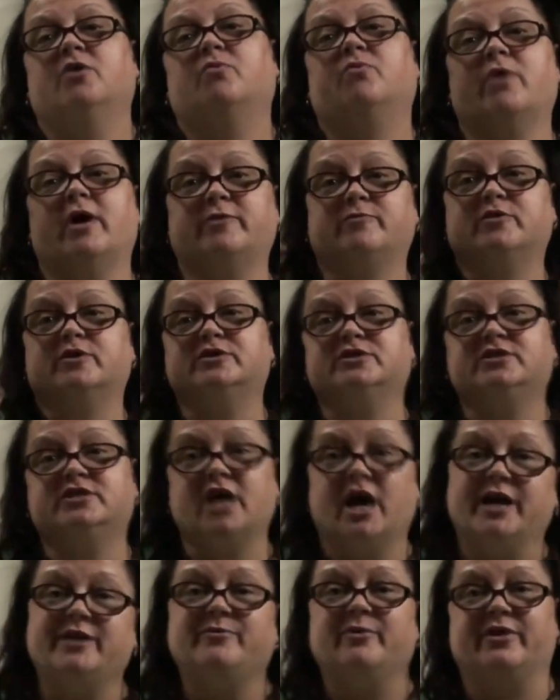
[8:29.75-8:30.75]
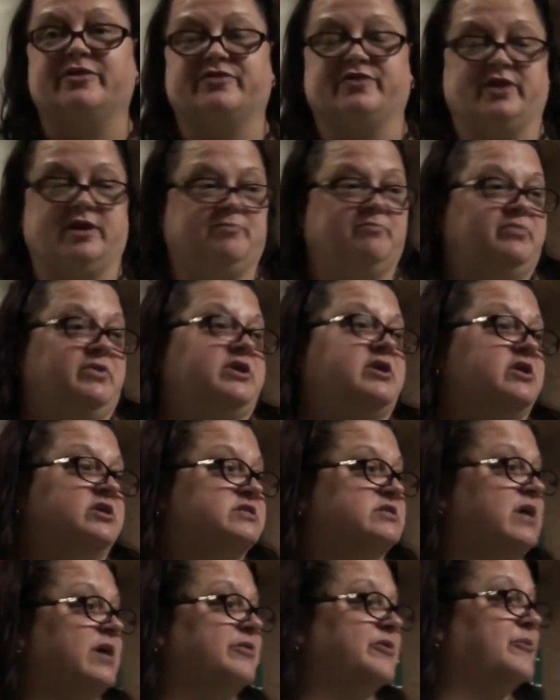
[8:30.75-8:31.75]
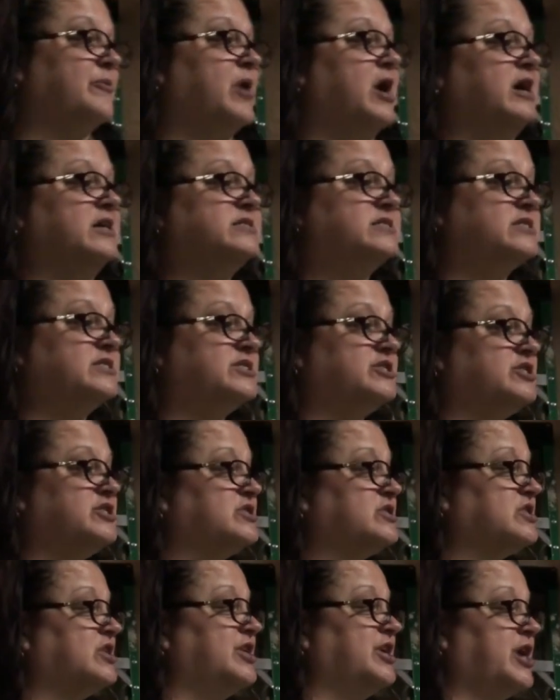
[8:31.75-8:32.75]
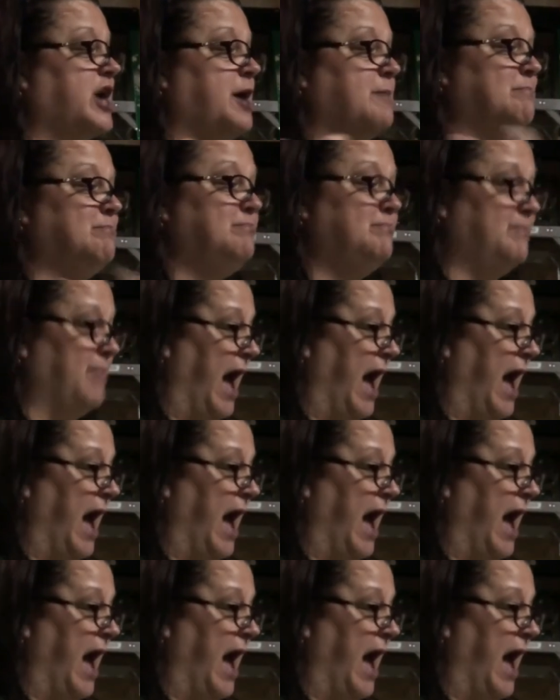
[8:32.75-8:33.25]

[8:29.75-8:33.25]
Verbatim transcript: when we're done with it because otherwise it's just going to come